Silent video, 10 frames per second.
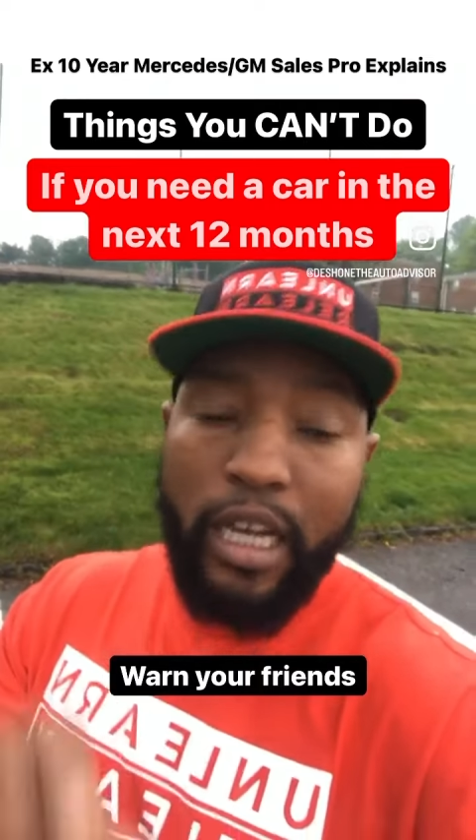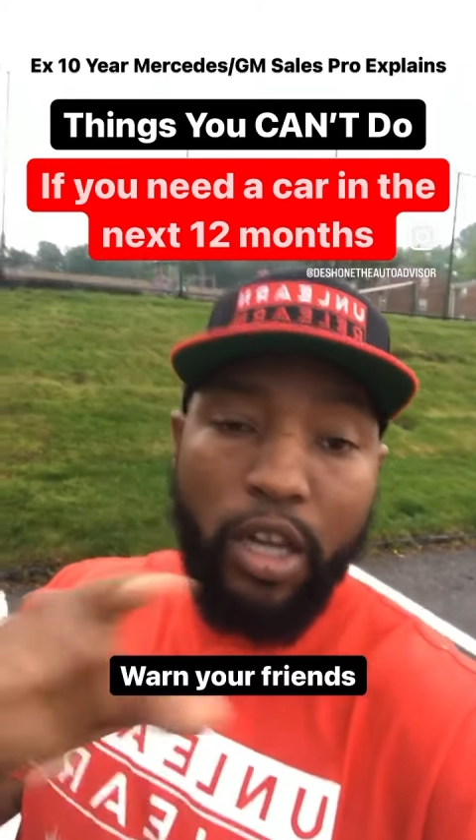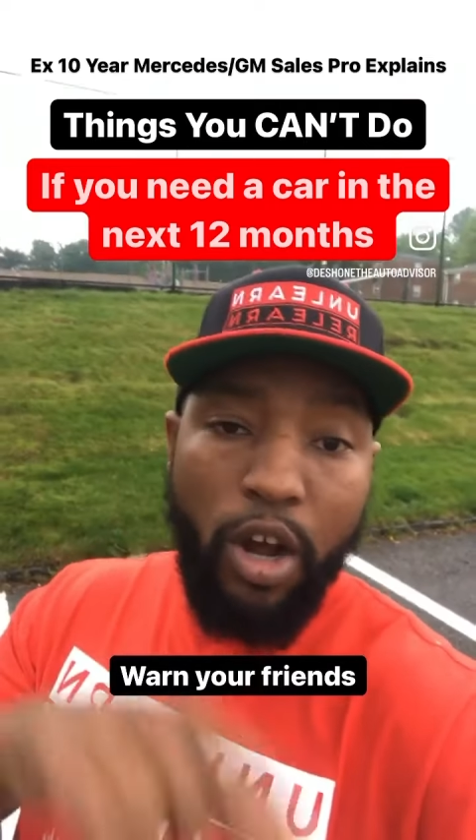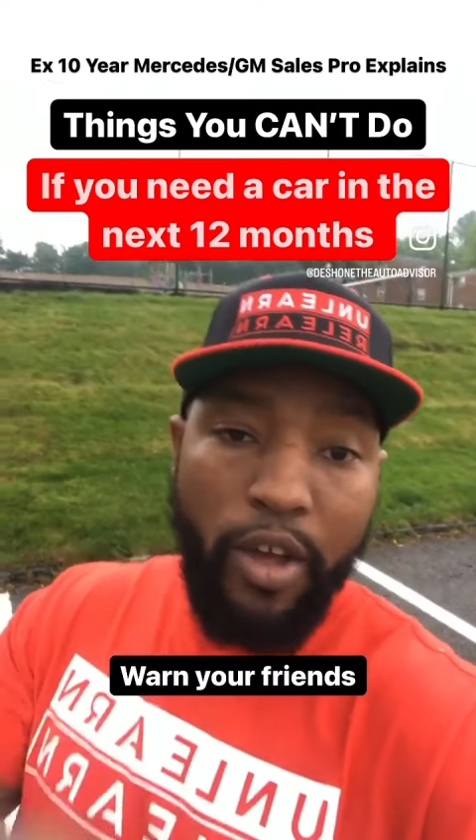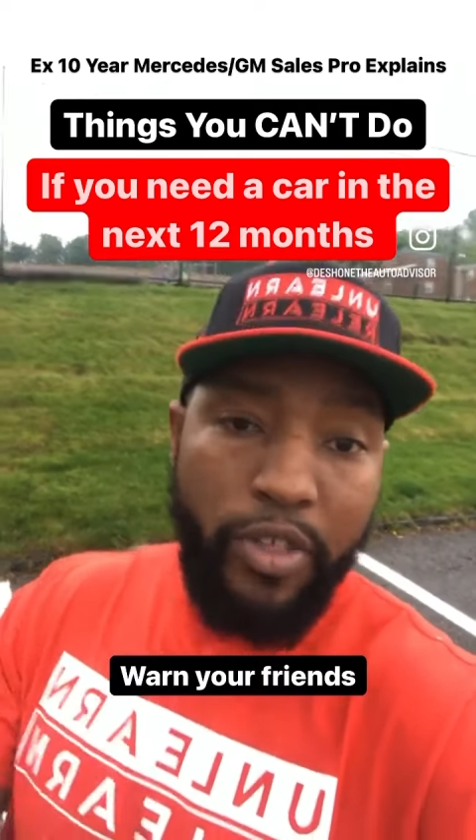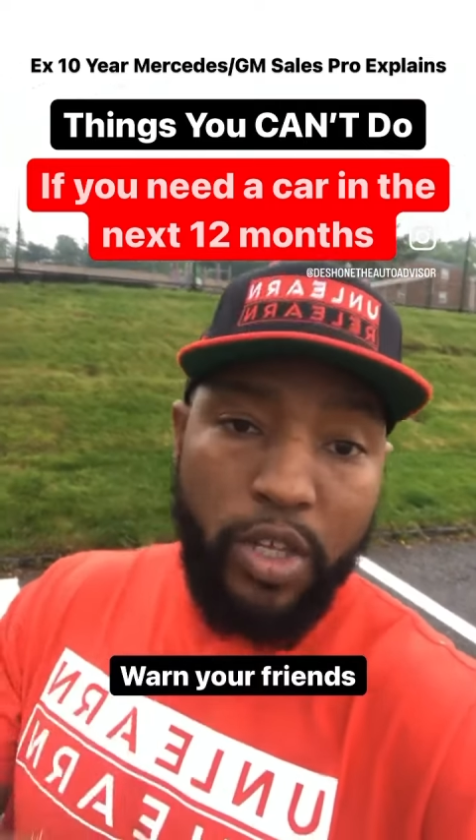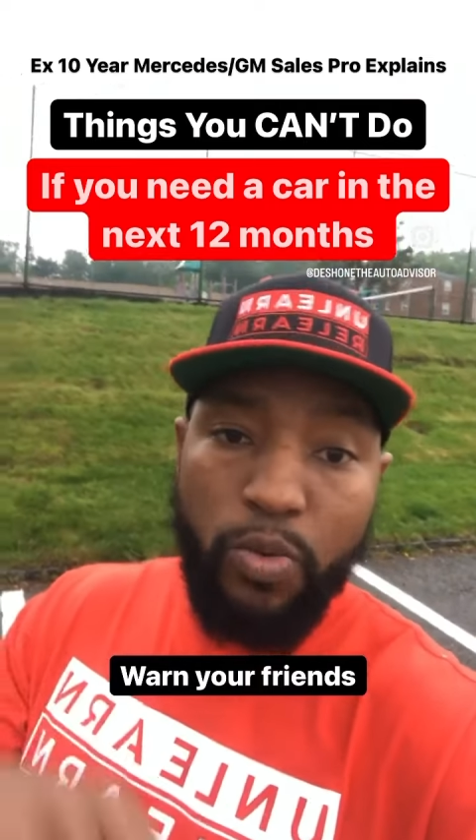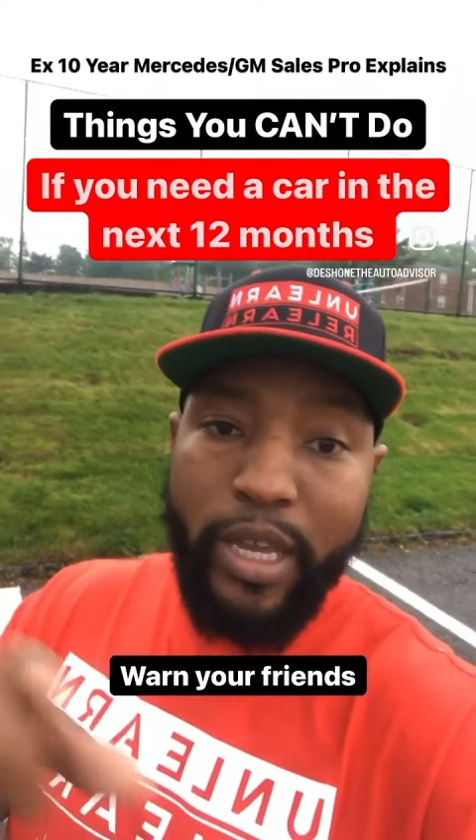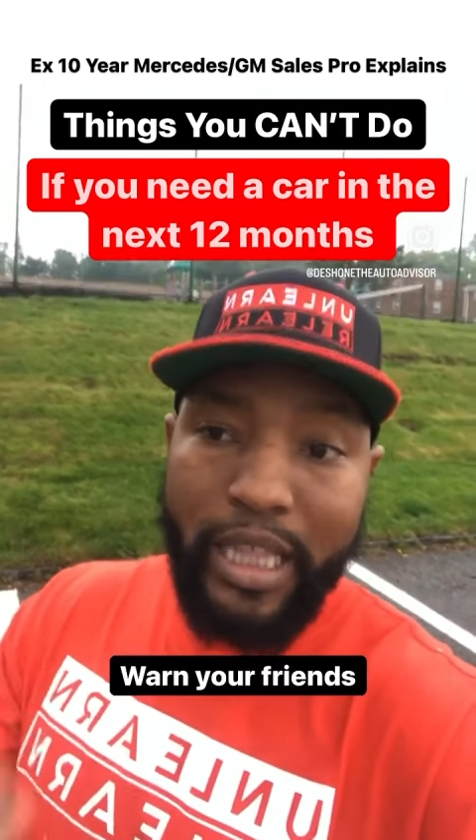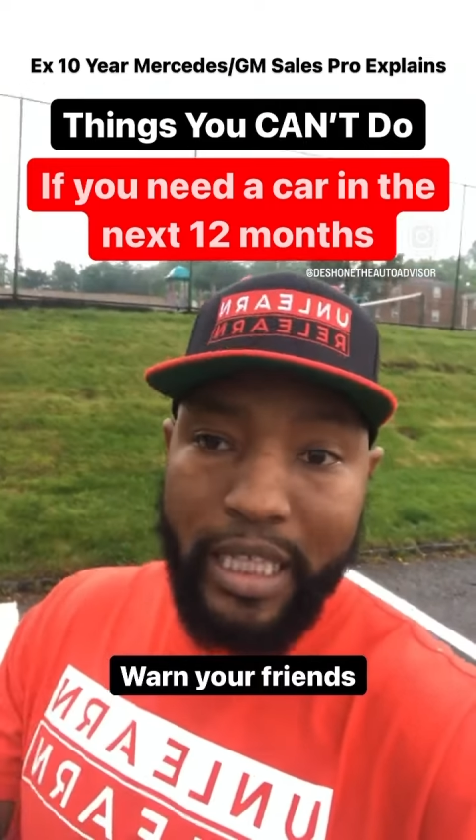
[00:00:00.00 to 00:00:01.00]
a car this
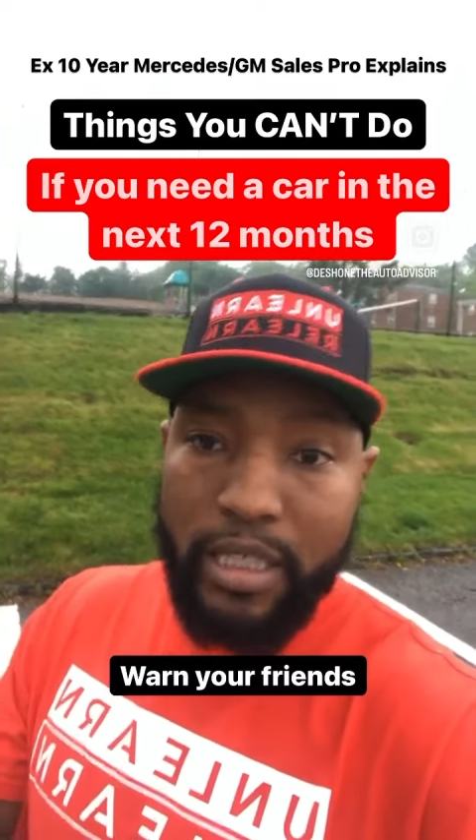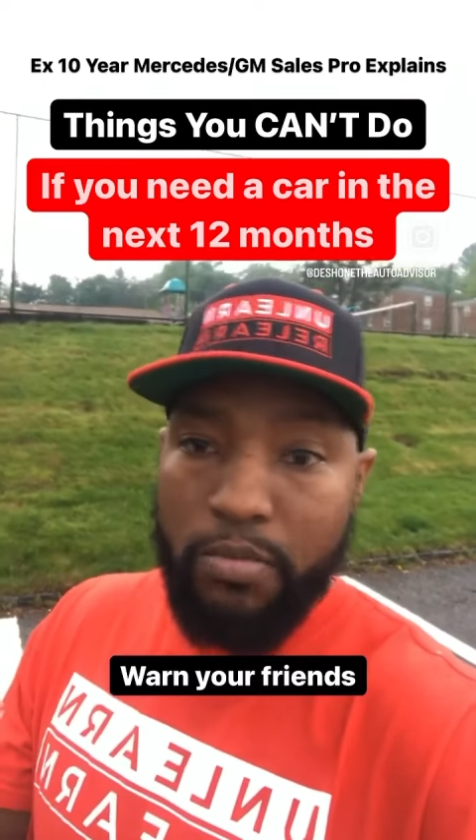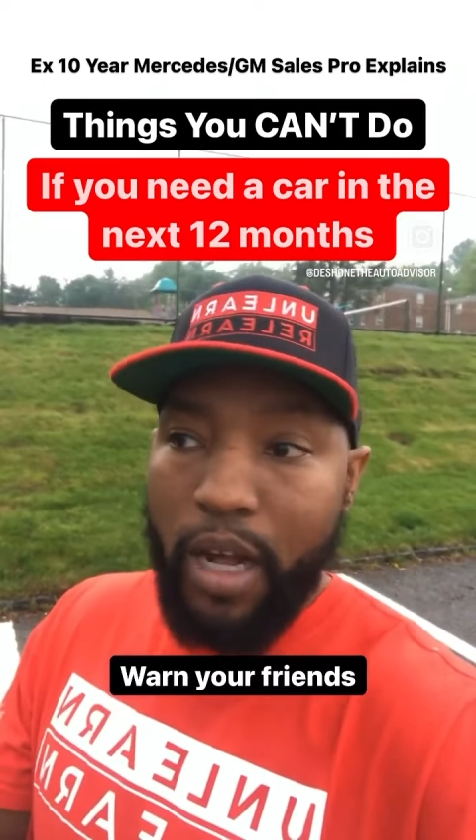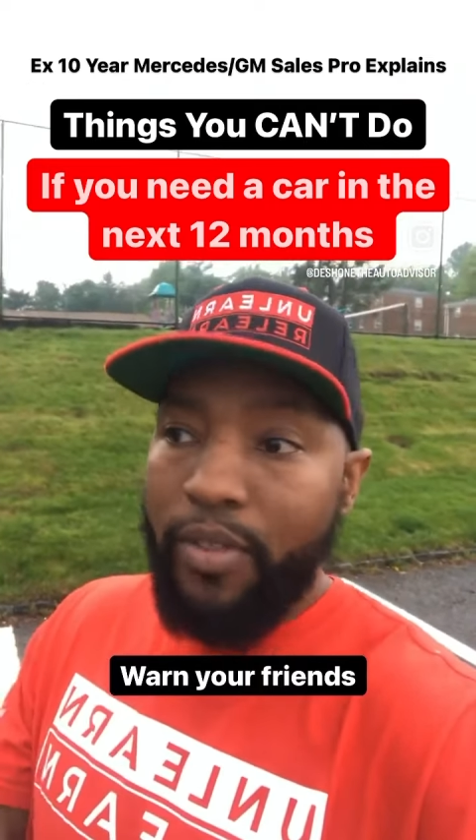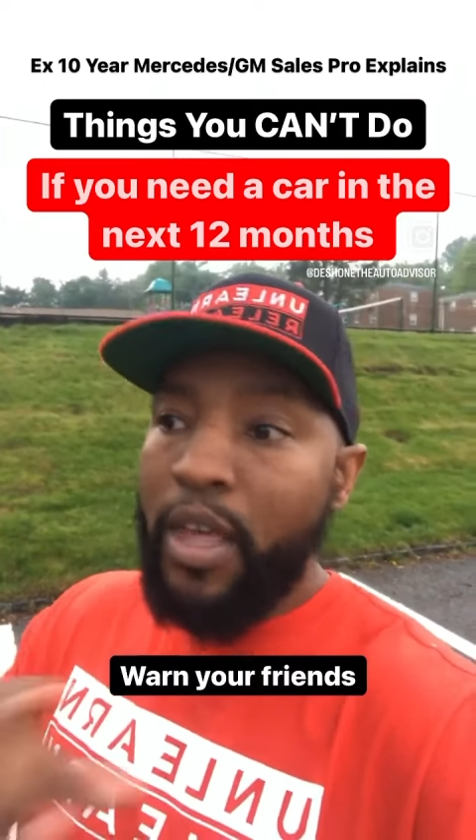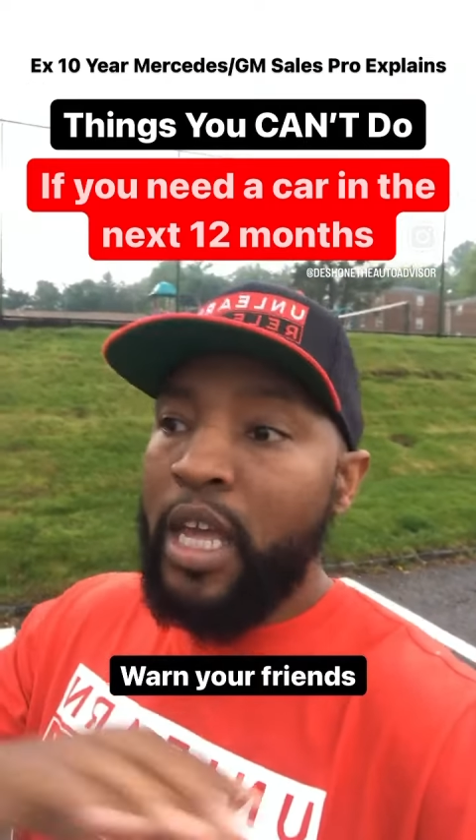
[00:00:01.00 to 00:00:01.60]
week, this month.